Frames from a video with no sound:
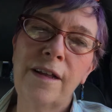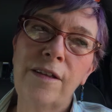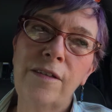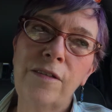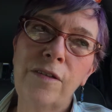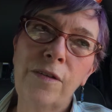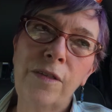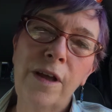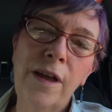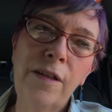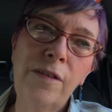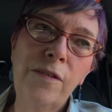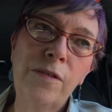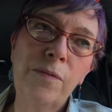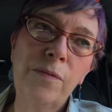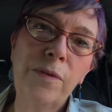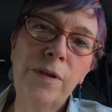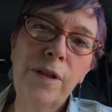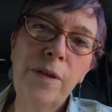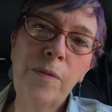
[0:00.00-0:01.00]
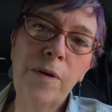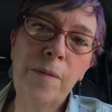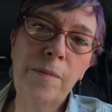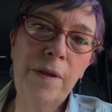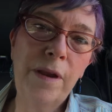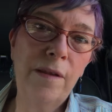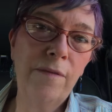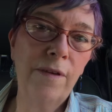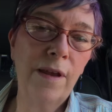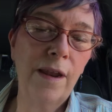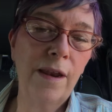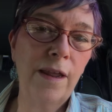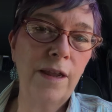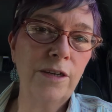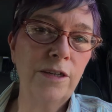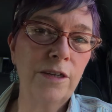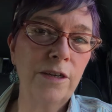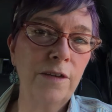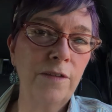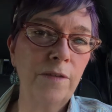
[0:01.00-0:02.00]
So that's really what Minivan
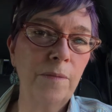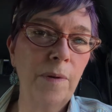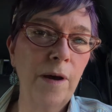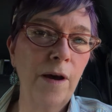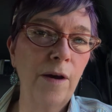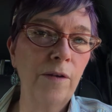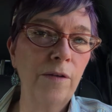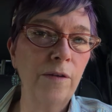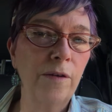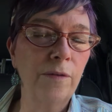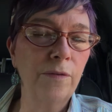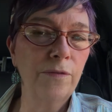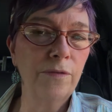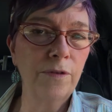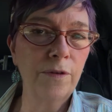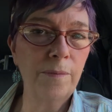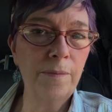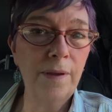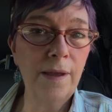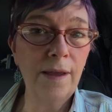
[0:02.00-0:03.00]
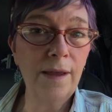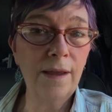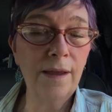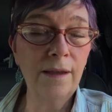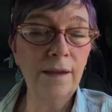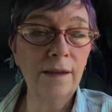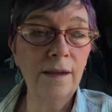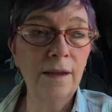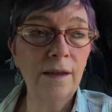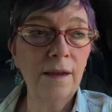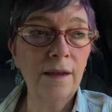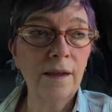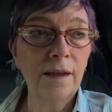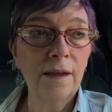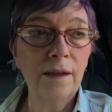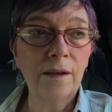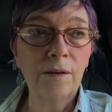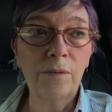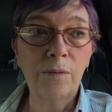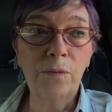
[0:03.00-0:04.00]
Nation is about for me.
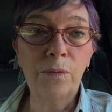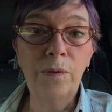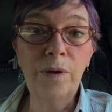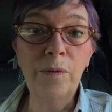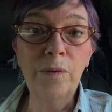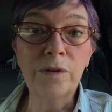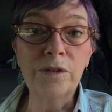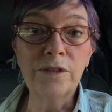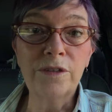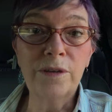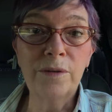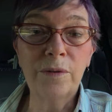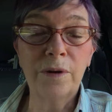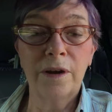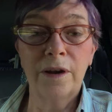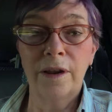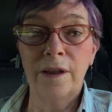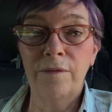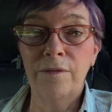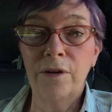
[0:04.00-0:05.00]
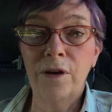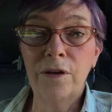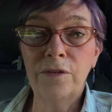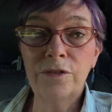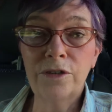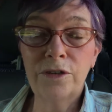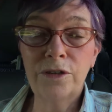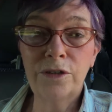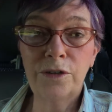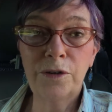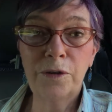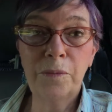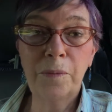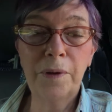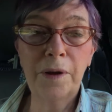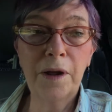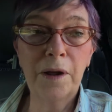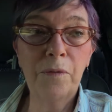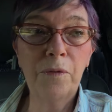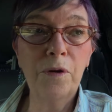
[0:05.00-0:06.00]
We will see what it evolves to,
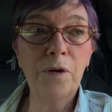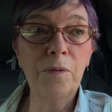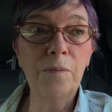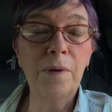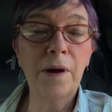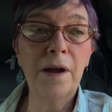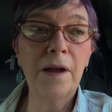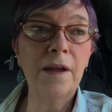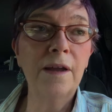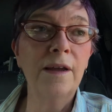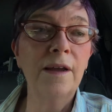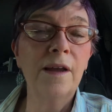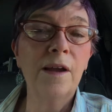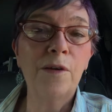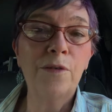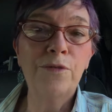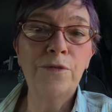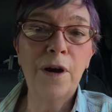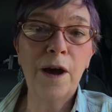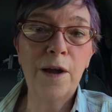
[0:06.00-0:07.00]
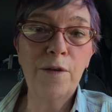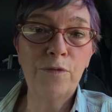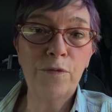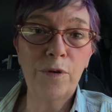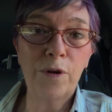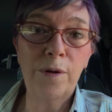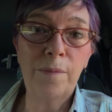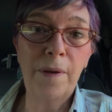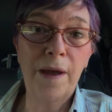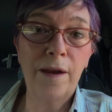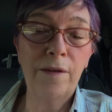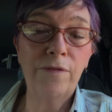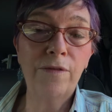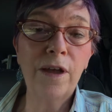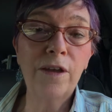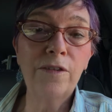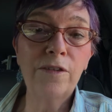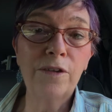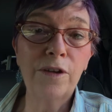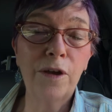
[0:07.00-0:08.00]
but I wrote my 5-word
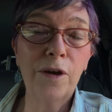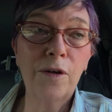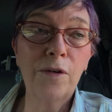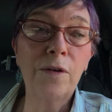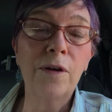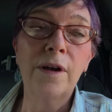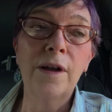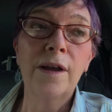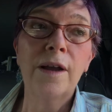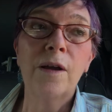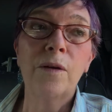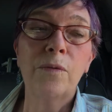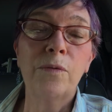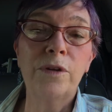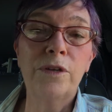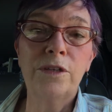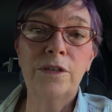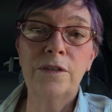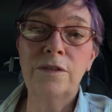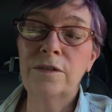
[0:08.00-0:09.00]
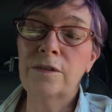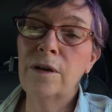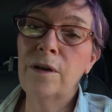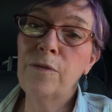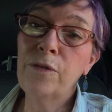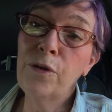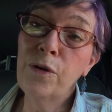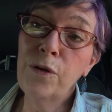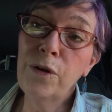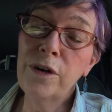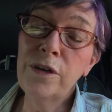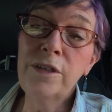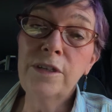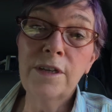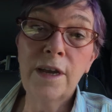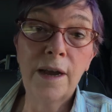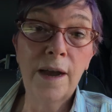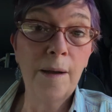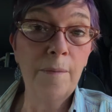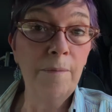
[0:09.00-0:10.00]
manifesto, which is, of
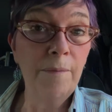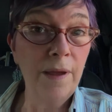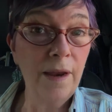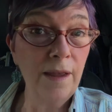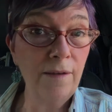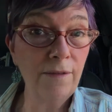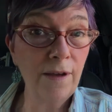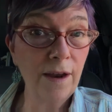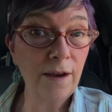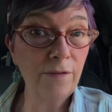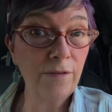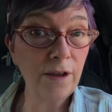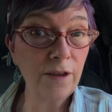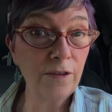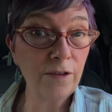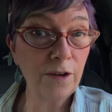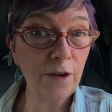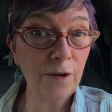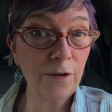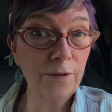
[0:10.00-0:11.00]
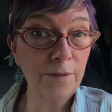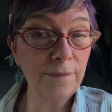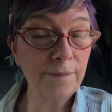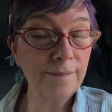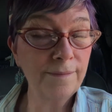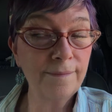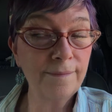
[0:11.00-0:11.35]
course, a mini manifesto,